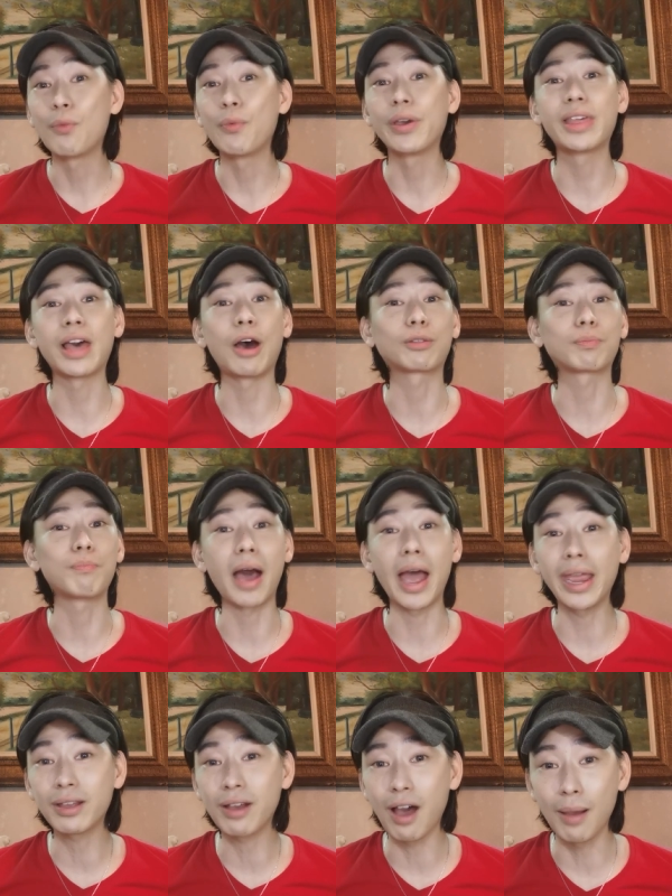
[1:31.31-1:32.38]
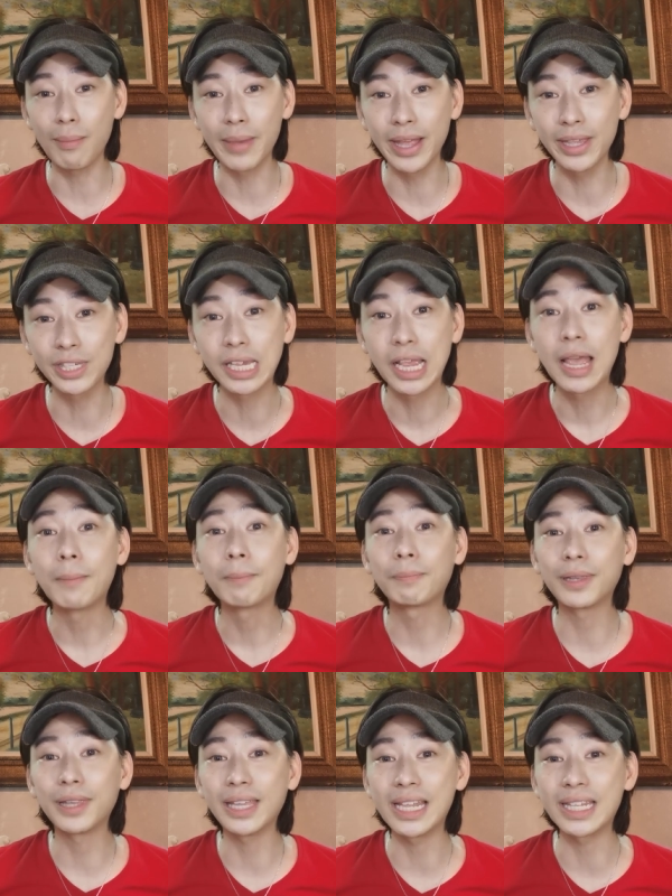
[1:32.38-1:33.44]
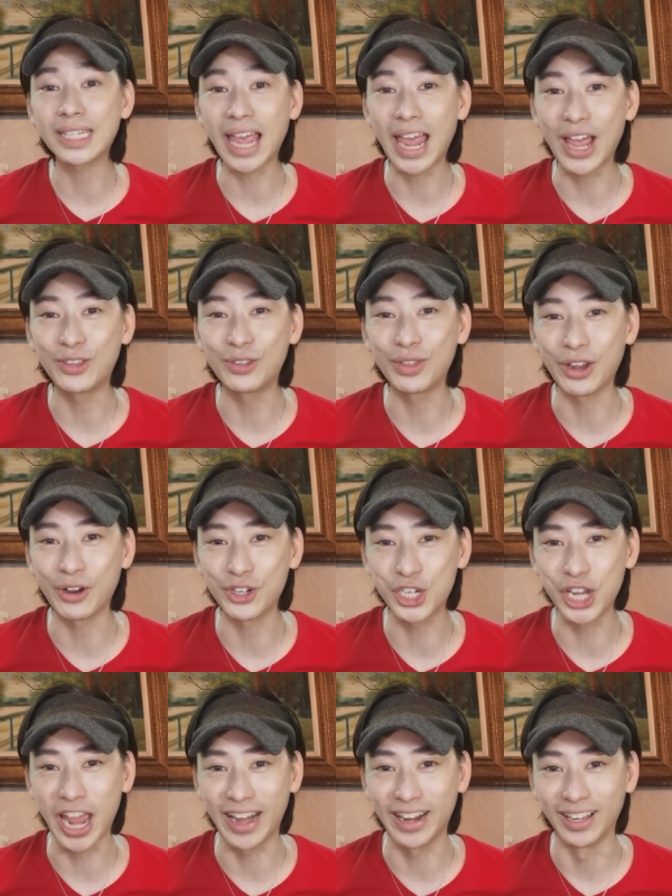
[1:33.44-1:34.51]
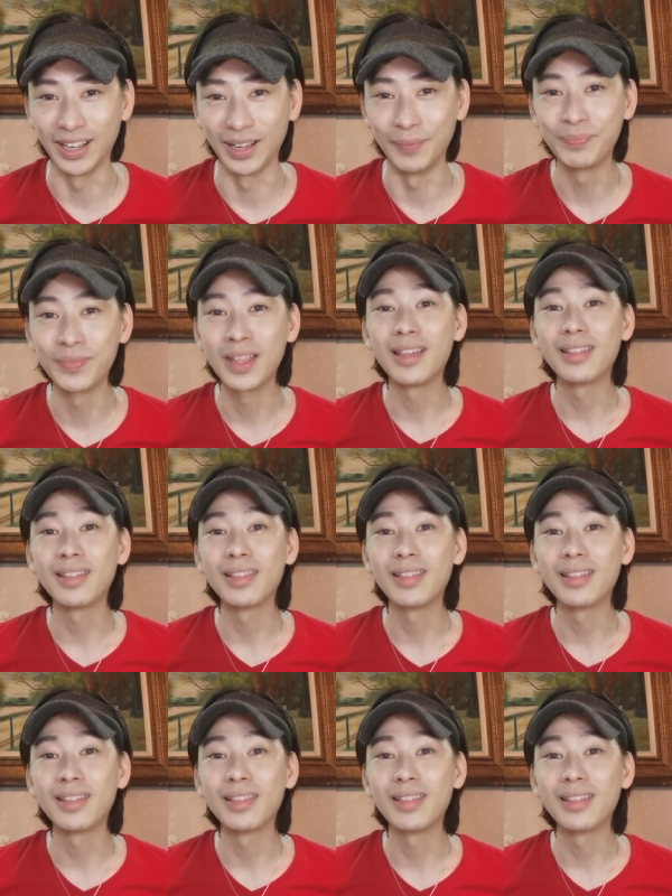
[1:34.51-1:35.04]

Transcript: without my comments, please head to their channel.